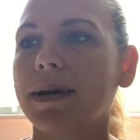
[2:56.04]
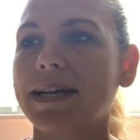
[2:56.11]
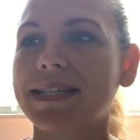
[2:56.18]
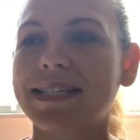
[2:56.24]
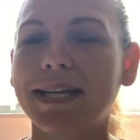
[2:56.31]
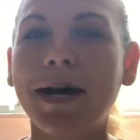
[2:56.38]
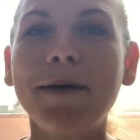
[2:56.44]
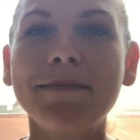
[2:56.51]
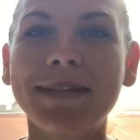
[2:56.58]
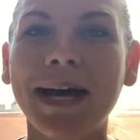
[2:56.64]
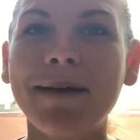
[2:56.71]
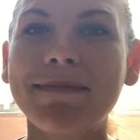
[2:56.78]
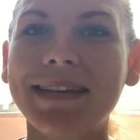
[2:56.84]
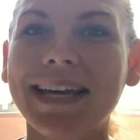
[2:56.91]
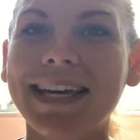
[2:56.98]
because
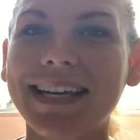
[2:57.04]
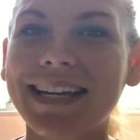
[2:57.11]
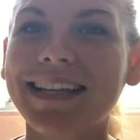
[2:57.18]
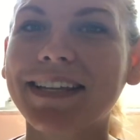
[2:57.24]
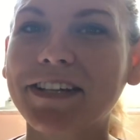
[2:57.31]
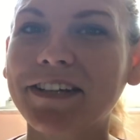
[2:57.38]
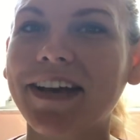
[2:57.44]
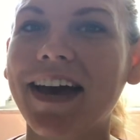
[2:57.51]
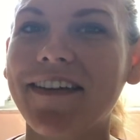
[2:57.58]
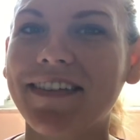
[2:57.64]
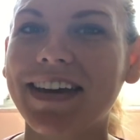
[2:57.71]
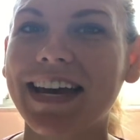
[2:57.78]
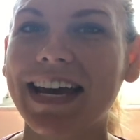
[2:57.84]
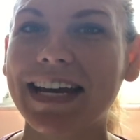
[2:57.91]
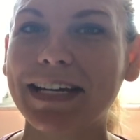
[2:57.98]
sometimes I get a little
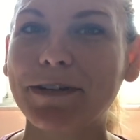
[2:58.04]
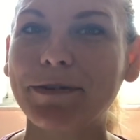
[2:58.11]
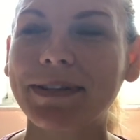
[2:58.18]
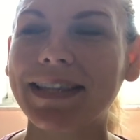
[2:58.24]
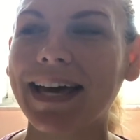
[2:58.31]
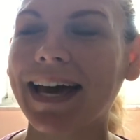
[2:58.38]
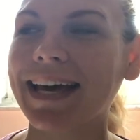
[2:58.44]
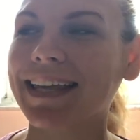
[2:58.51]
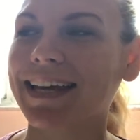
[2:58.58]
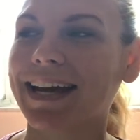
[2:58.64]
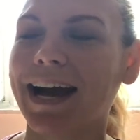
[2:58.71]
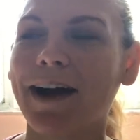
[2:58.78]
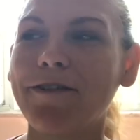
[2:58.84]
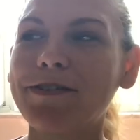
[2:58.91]
heavy handed with that. Like